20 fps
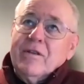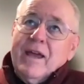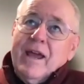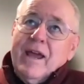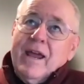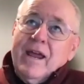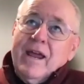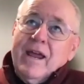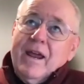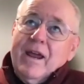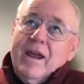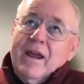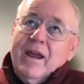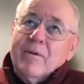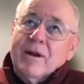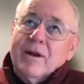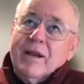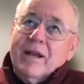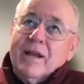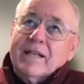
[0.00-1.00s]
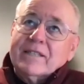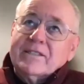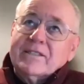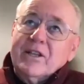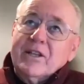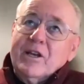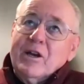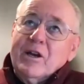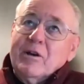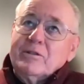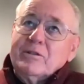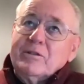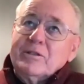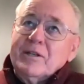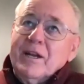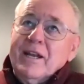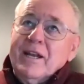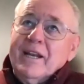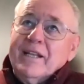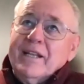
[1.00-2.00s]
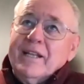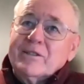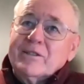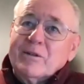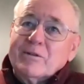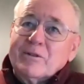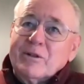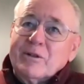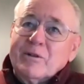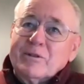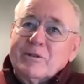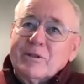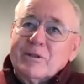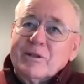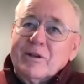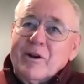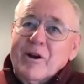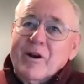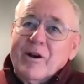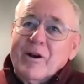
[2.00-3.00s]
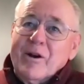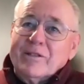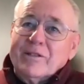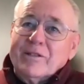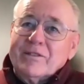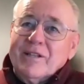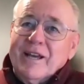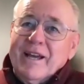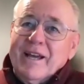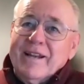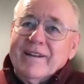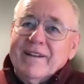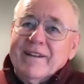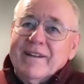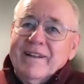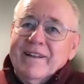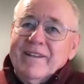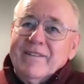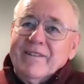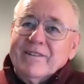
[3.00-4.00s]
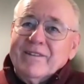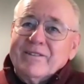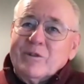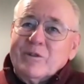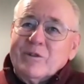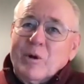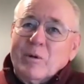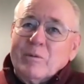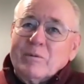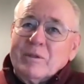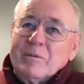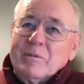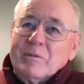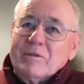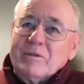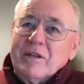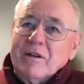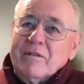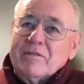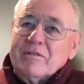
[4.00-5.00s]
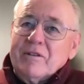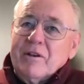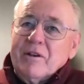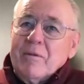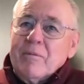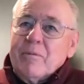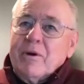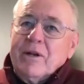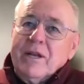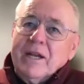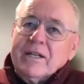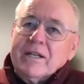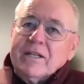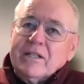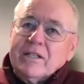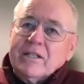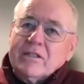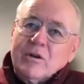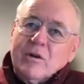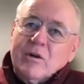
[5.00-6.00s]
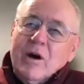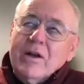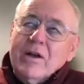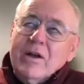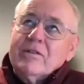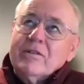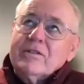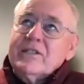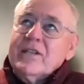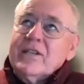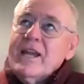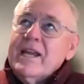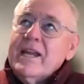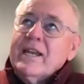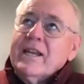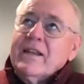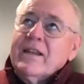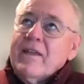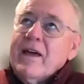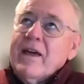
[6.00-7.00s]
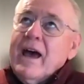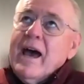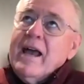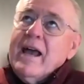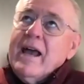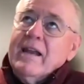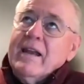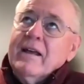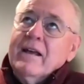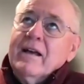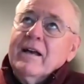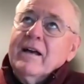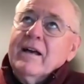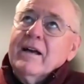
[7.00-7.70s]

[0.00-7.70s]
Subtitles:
When it gets to the ocean, it hits those ocean currents that the storms themselves have predicted. So understanding that